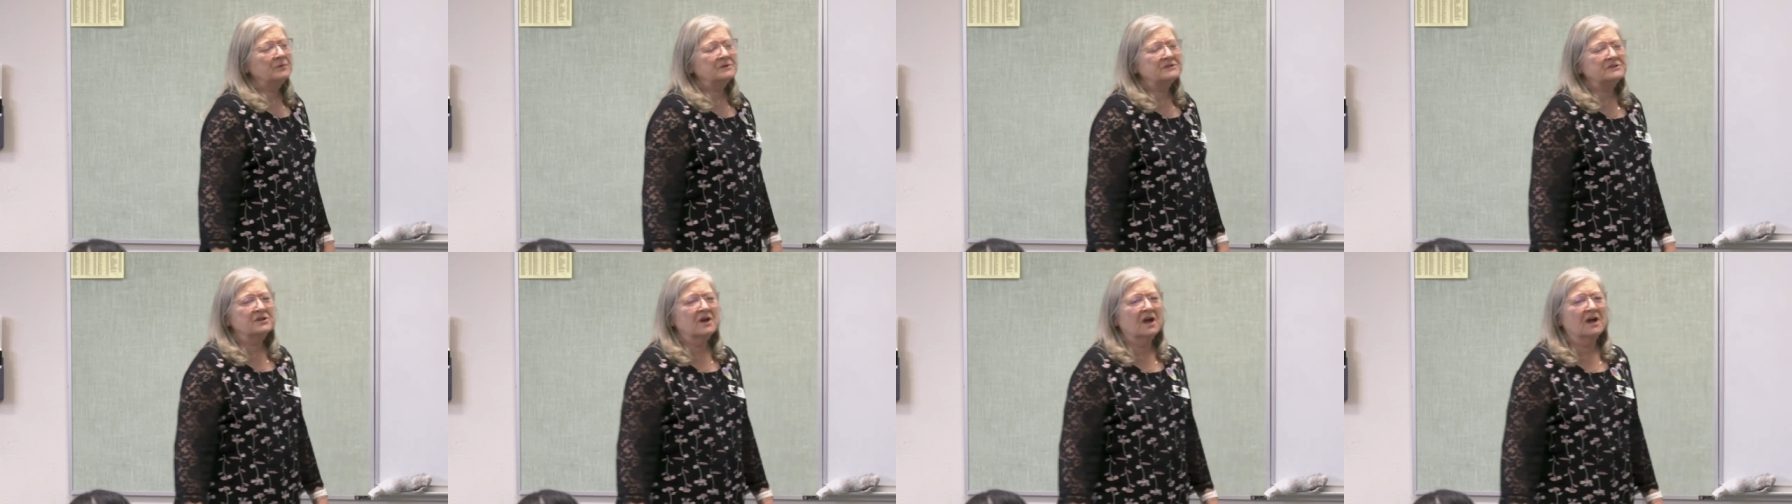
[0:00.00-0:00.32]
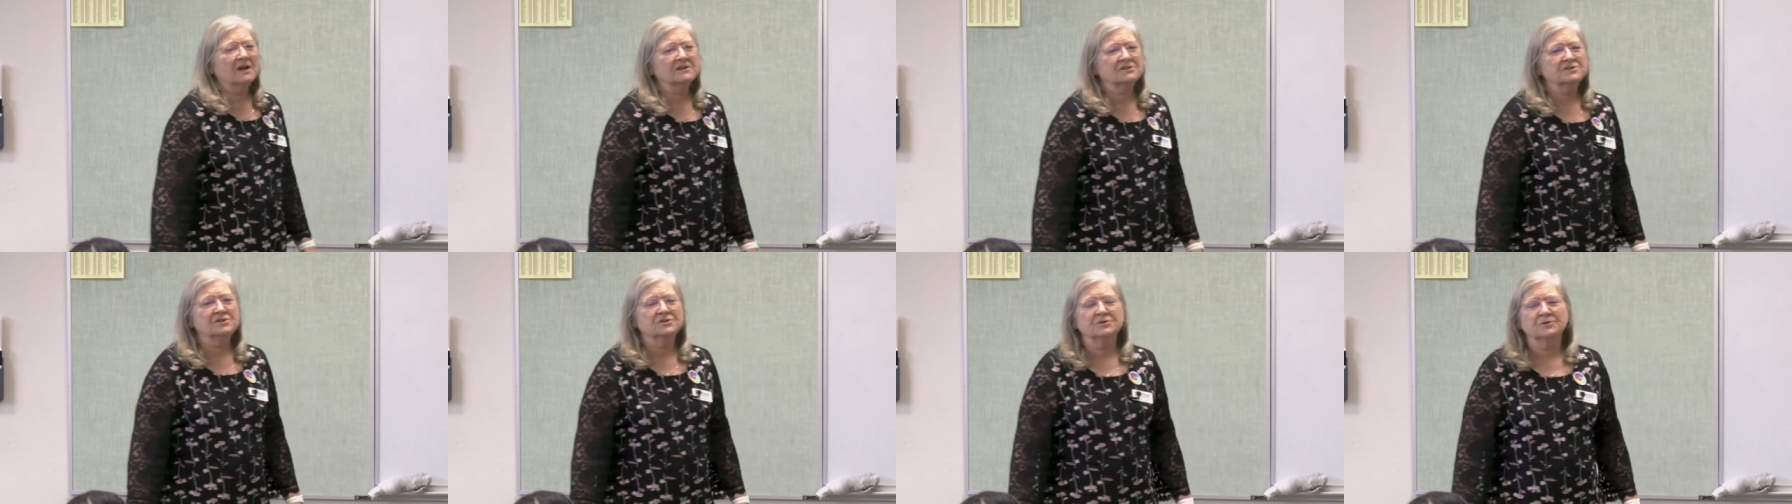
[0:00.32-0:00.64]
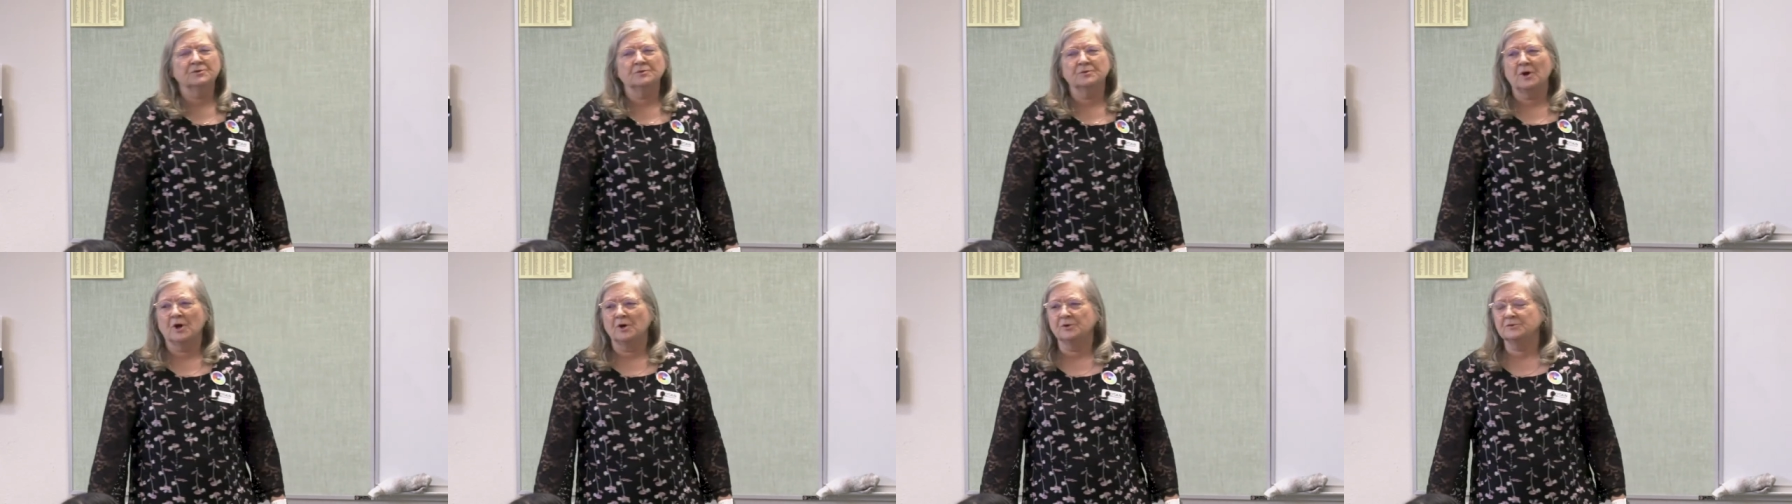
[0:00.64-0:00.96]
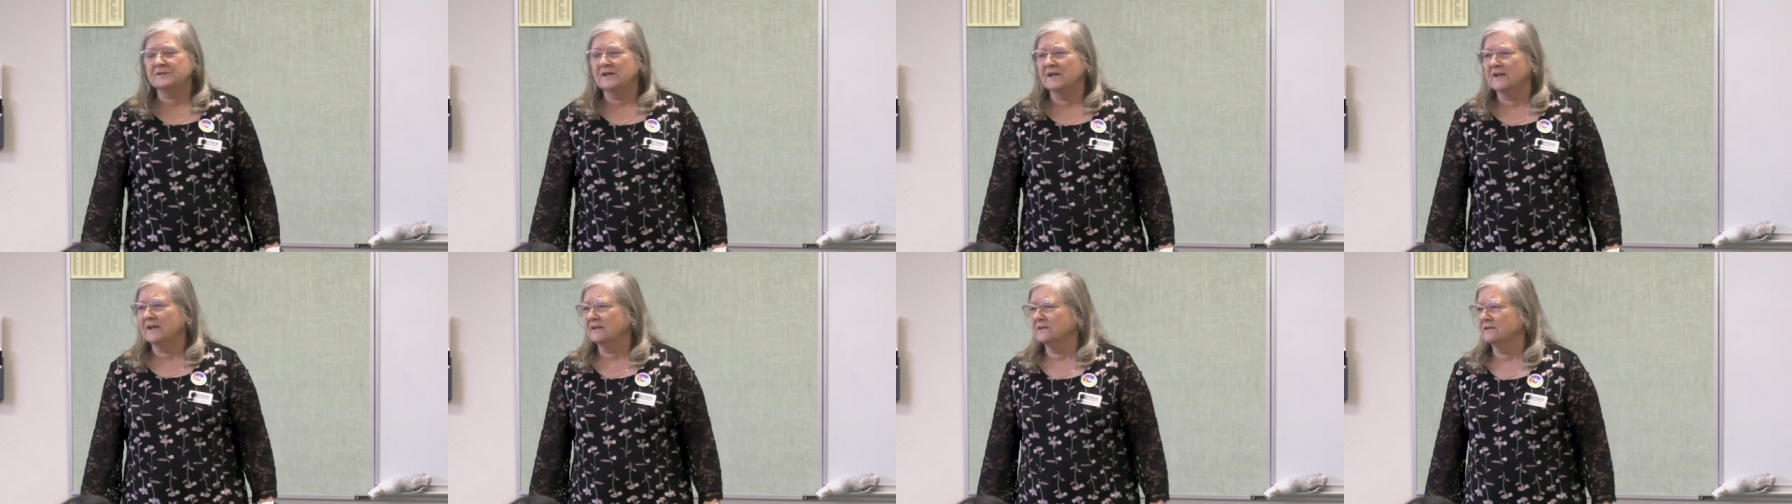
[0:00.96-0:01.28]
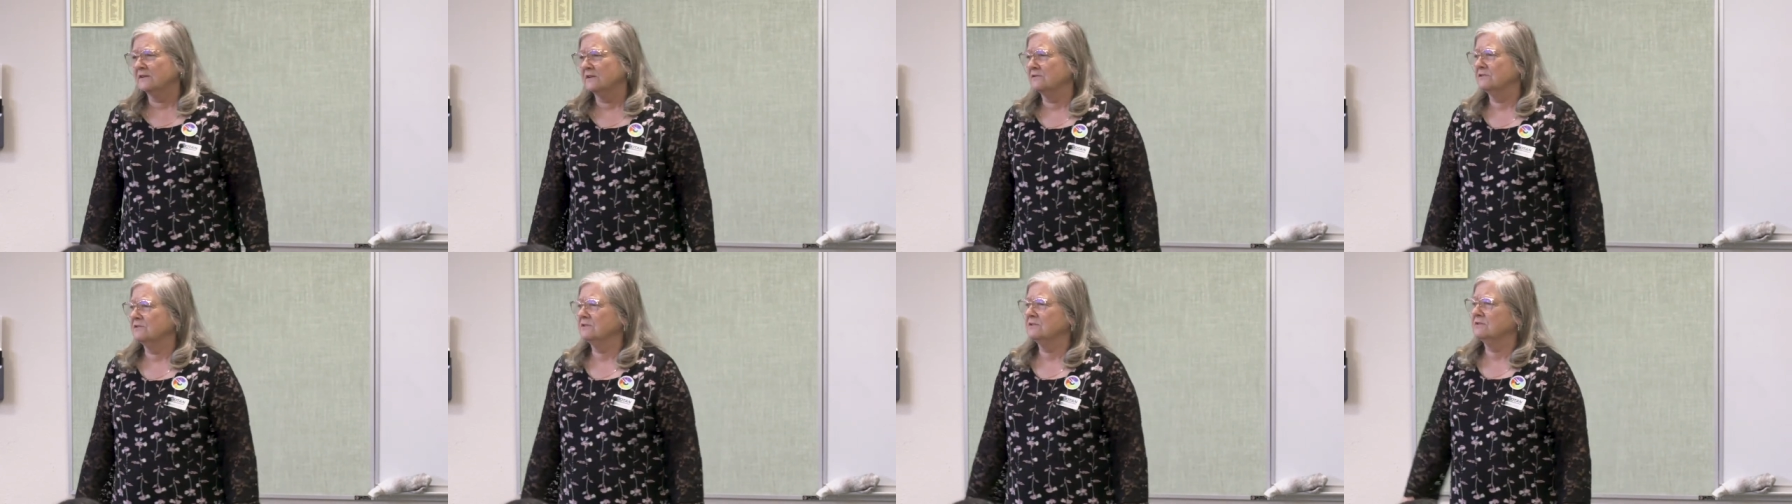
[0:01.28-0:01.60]
would talk to OTAN.
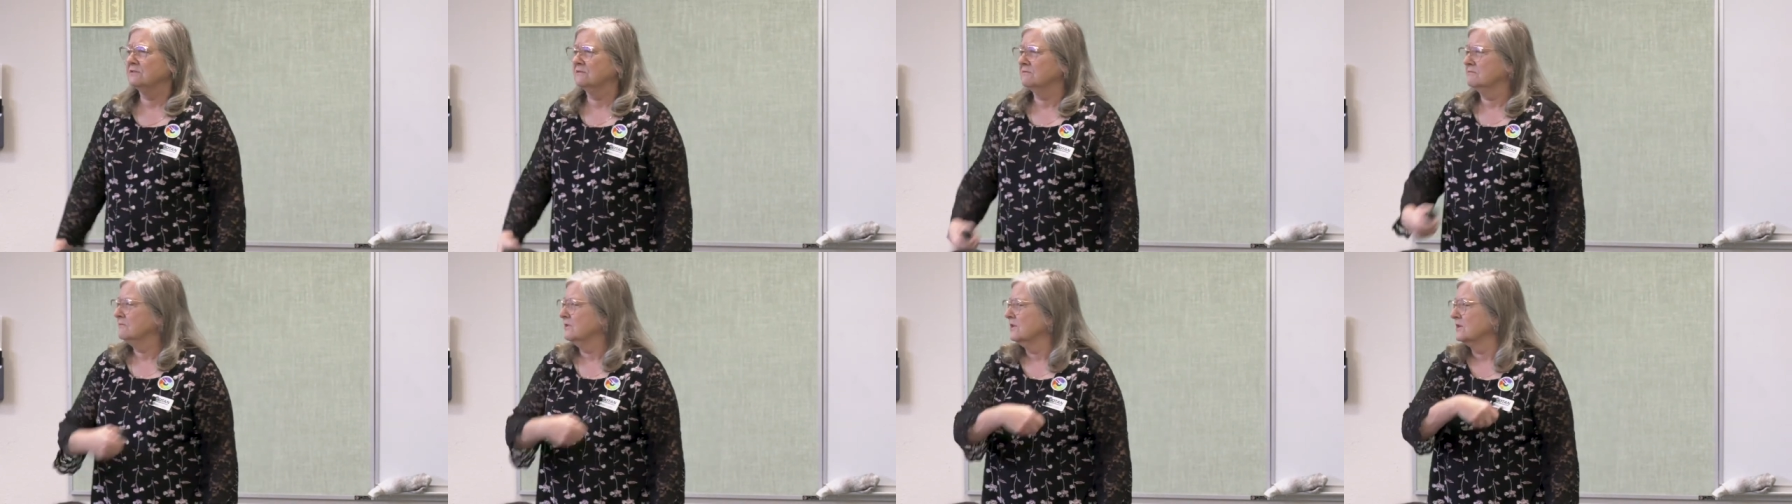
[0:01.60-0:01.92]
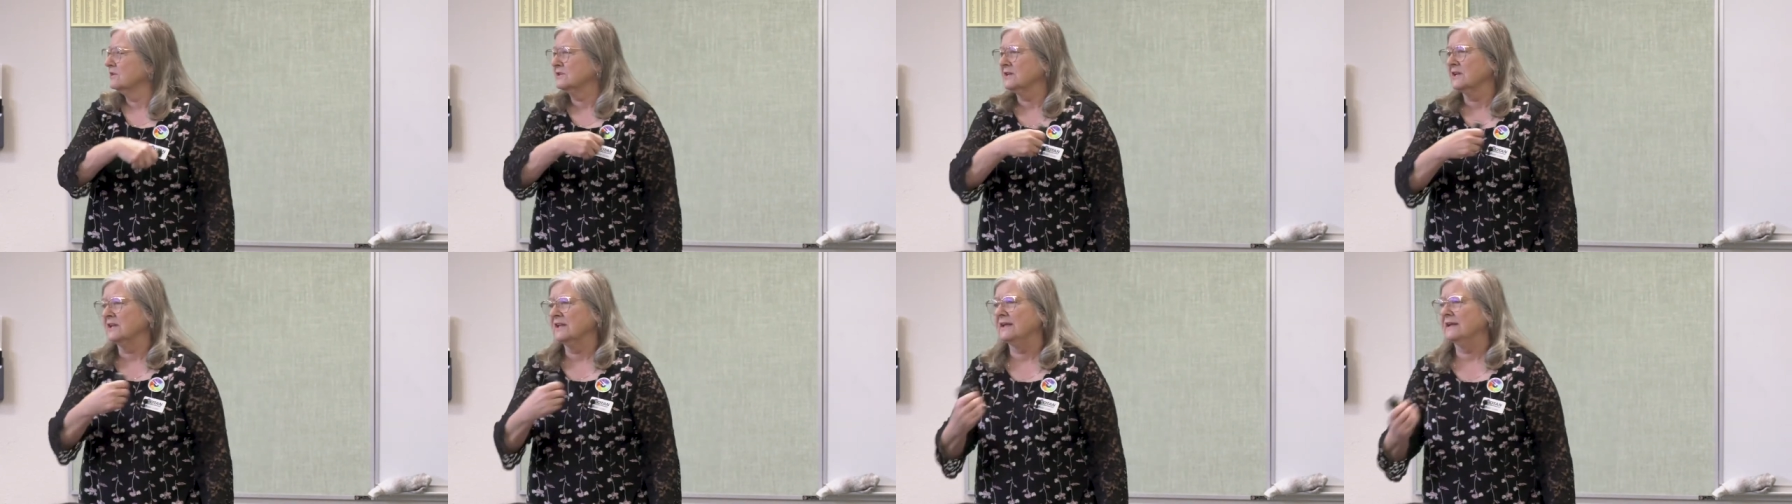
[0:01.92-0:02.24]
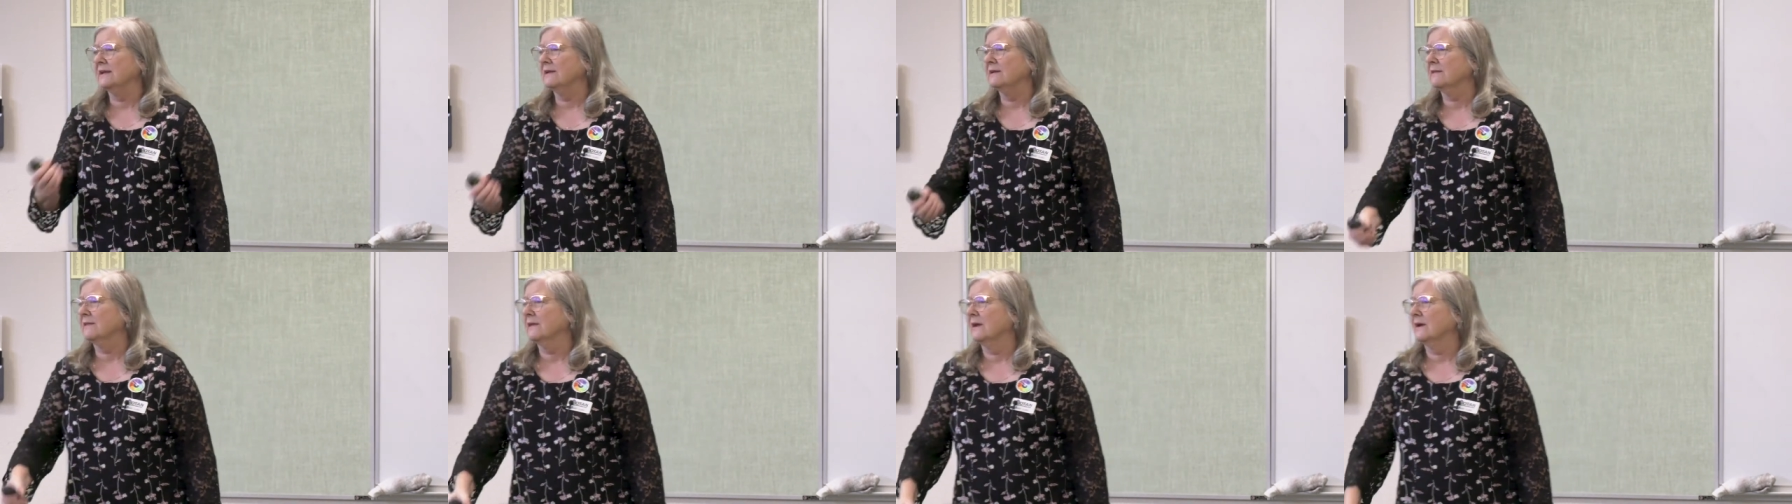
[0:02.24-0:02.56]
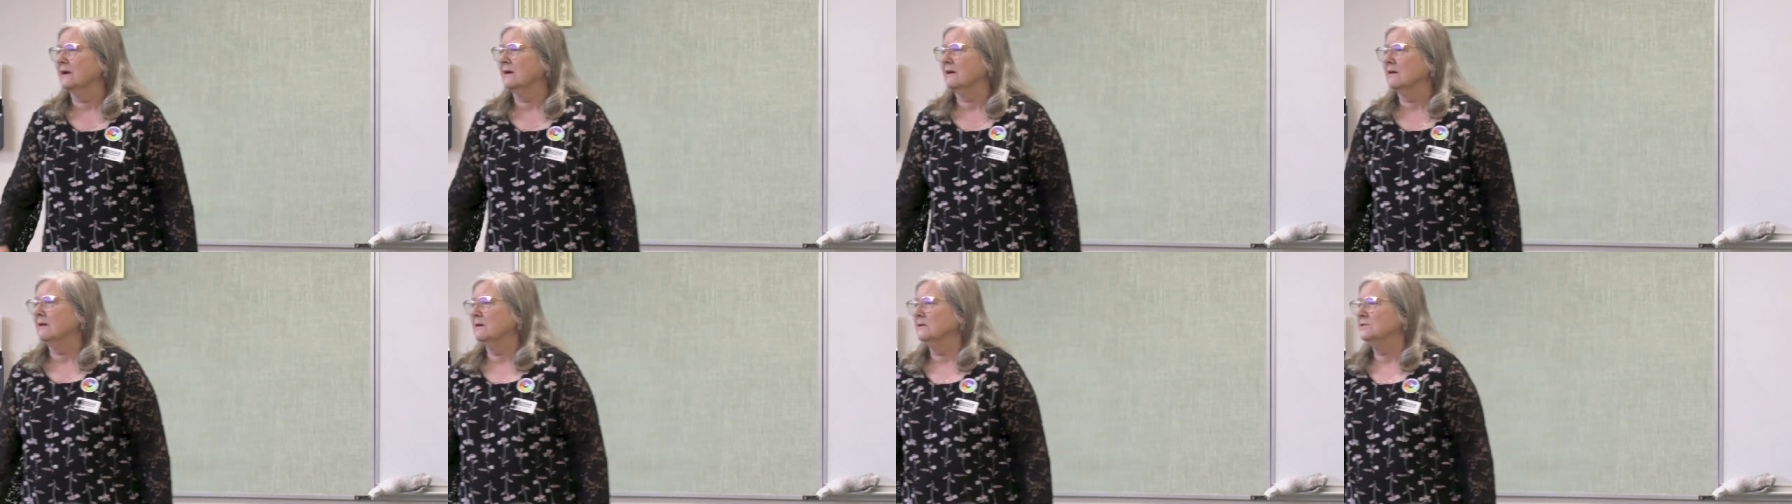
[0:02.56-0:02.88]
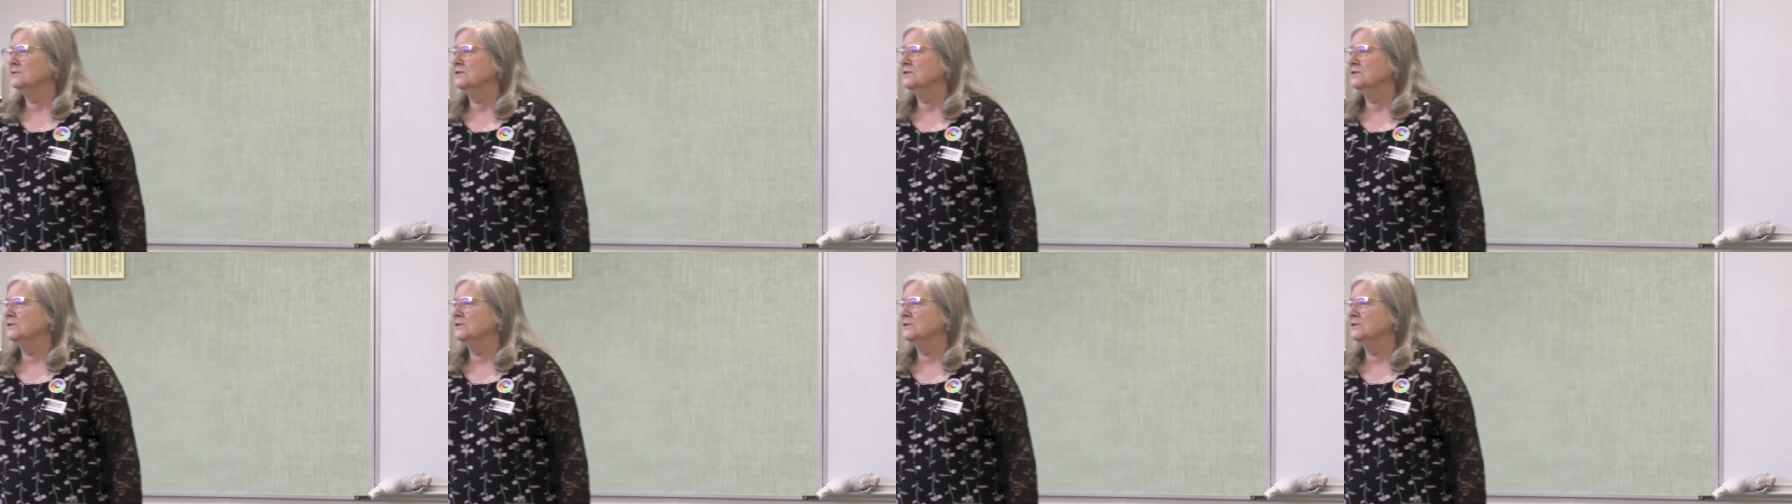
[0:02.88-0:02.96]
There's, there's a link there.